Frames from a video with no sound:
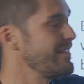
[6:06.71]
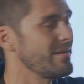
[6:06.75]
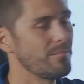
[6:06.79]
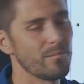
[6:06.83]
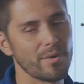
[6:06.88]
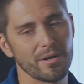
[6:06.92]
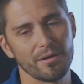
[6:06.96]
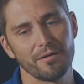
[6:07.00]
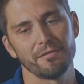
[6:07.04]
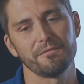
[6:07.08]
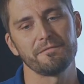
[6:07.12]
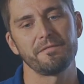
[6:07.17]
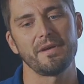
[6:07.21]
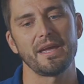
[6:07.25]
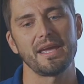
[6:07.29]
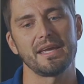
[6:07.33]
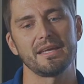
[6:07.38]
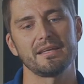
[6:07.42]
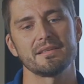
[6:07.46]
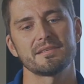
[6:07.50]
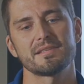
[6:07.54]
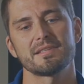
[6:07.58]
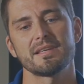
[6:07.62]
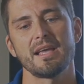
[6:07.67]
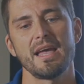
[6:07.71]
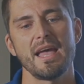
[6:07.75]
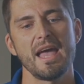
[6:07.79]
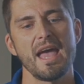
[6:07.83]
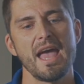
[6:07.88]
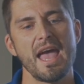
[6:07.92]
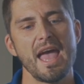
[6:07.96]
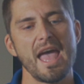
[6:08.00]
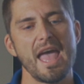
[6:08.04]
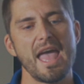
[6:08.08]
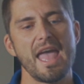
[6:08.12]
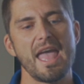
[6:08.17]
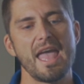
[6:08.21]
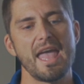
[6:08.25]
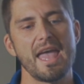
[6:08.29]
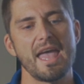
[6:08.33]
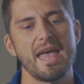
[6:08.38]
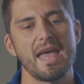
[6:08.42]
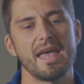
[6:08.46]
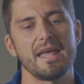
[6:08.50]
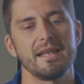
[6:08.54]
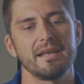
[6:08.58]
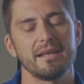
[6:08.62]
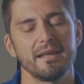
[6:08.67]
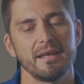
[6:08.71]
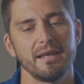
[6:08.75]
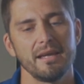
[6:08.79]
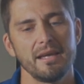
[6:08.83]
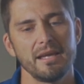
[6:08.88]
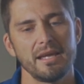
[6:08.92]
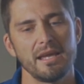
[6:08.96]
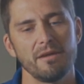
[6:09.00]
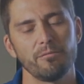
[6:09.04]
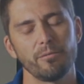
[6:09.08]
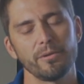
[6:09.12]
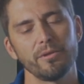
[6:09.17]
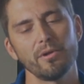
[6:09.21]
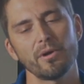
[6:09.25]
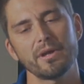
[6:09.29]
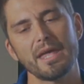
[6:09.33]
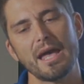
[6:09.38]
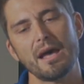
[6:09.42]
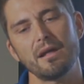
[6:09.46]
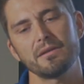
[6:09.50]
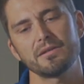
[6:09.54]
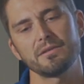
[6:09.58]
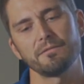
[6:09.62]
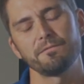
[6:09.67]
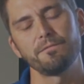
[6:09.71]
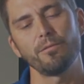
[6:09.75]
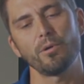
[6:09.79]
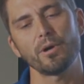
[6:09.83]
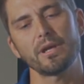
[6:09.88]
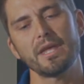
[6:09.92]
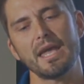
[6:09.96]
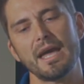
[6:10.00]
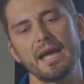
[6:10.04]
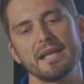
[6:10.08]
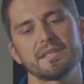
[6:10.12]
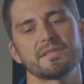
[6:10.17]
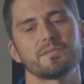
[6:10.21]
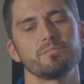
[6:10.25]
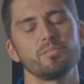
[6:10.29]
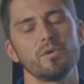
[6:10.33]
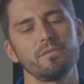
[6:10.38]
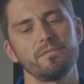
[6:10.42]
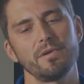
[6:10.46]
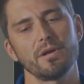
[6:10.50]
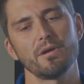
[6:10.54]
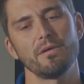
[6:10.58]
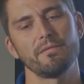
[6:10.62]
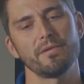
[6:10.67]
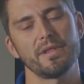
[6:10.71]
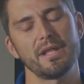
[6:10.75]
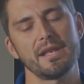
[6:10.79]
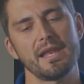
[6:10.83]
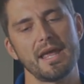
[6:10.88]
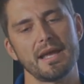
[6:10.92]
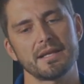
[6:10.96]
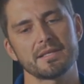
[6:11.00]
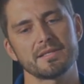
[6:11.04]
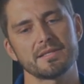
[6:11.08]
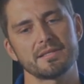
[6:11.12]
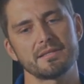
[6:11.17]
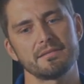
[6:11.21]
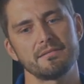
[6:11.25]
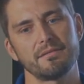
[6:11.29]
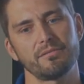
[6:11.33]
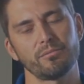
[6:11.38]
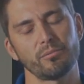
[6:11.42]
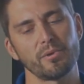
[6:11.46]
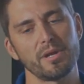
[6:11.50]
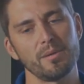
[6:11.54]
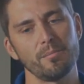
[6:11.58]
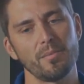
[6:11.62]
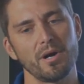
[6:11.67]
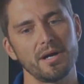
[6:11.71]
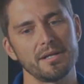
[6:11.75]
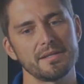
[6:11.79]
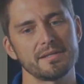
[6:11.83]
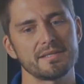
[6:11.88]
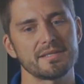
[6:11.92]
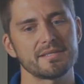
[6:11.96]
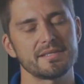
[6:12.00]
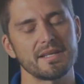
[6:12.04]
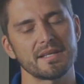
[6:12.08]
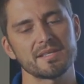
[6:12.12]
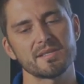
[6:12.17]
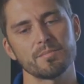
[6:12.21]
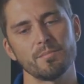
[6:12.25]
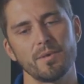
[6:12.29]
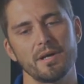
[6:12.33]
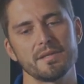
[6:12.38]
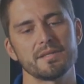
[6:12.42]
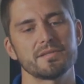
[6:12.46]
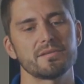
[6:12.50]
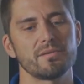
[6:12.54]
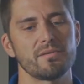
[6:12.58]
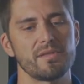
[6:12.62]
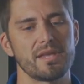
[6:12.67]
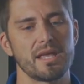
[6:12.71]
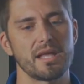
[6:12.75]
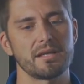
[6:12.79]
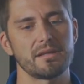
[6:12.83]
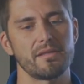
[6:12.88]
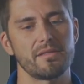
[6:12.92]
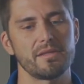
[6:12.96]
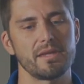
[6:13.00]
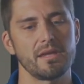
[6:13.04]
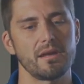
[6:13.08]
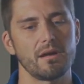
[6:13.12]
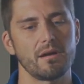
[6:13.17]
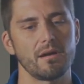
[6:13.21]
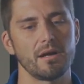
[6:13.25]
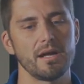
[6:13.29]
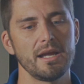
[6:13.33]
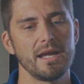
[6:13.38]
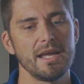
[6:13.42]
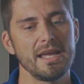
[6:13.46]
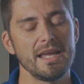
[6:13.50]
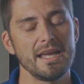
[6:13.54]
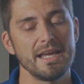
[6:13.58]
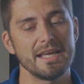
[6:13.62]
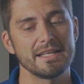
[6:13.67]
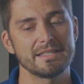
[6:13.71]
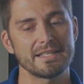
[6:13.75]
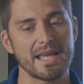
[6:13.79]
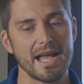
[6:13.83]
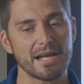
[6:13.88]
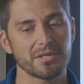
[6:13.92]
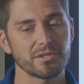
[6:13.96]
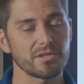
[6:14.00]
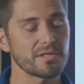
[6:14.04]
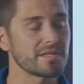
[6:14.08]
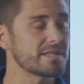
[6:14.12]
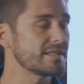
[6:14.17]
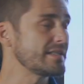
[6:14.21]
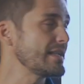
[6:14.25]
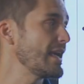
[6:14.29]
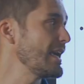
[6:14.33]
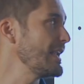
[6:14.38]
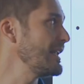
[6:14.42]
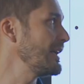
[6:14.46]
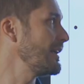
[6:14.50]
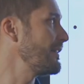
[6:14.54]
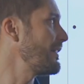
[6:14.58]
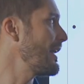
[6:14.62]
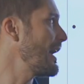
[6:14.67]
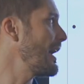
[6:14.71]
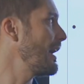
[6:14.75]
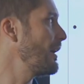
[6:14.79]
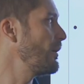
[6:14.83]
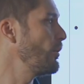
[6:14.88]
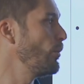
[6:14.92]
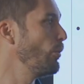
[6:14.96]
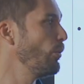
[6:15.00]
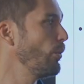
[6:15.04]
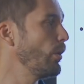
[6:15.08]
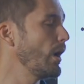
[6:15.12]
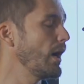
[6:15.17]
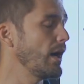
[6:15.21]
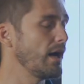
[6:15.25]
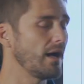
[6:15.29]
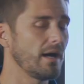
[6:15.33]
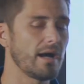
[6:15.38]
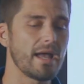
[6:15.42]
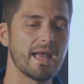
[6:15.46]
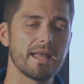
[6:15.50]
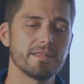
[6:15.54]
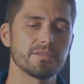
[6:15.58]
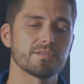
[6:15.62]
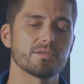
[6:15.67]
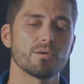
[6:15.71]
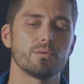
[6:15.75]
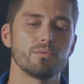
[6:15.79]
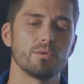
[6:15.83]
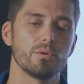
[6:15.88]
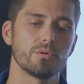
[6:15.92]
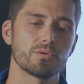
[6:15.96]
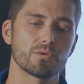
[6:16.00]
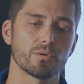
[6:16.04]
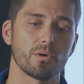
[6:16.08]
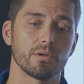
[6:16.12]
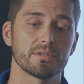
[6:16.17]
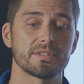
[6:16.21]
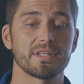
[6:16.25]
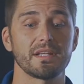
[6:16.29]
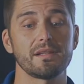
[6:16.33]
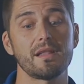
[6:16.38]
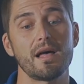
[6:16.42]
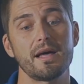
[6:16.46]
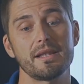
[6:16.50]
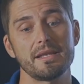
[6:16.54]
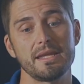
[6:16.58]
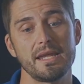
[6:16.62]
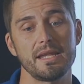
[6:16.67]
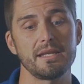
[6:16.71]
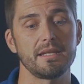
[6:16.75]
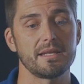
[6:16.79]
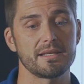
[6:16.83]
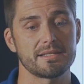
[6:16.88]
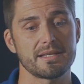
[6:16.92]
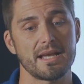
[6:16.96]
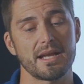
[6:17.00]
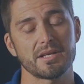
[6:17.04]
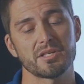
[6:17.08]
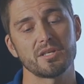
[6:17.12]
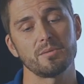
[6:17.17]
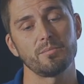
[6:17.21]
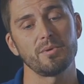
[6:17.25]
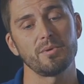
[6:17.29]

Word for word: the middle phase. And if we look out to forecasts moving over the next three months, six months to the end of the year, it's actually stating that uh, ENSO neutral to La Nina is actually